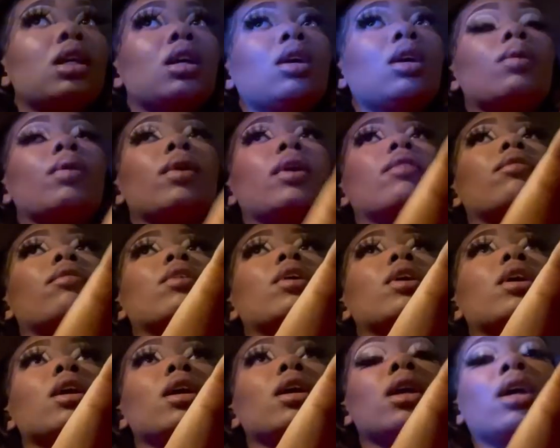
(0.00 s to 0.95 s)

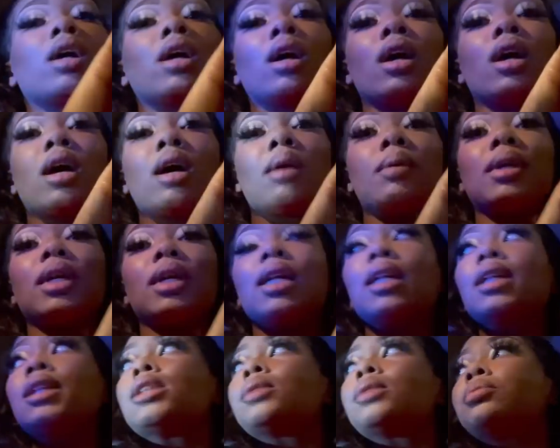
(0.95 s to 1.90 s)
Whatever. Look
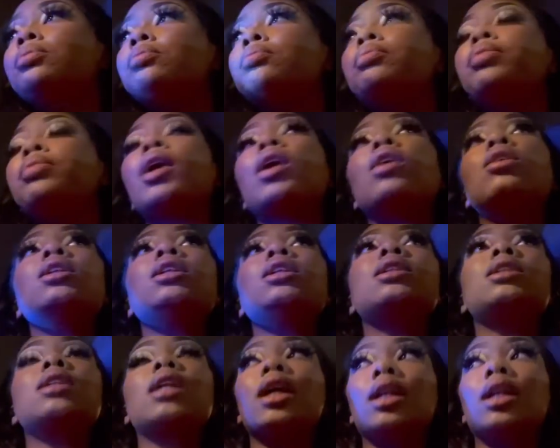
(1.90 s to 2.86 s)
at these
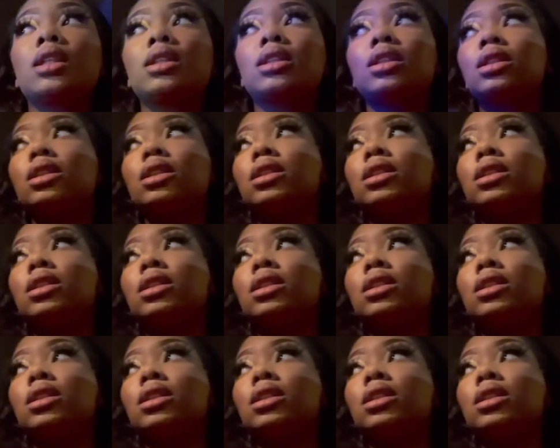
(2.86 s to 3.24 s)
police lights.